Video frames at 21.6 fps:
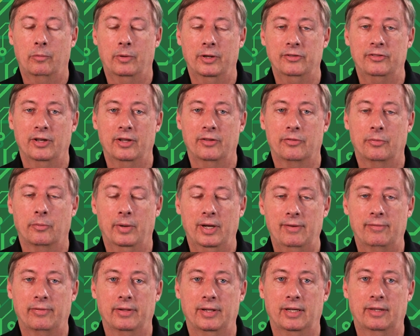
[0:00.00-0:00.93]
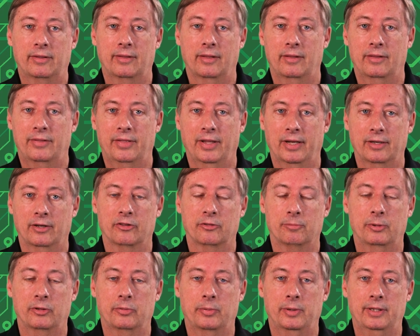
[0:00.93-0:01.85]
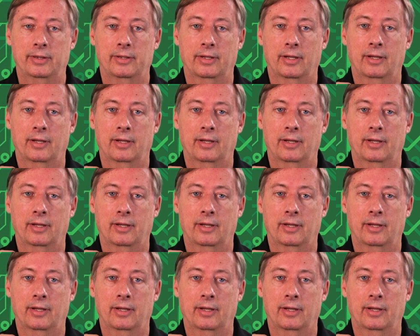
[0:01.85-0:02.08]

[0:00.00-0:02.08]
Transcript: one-tenth wavelength thickness between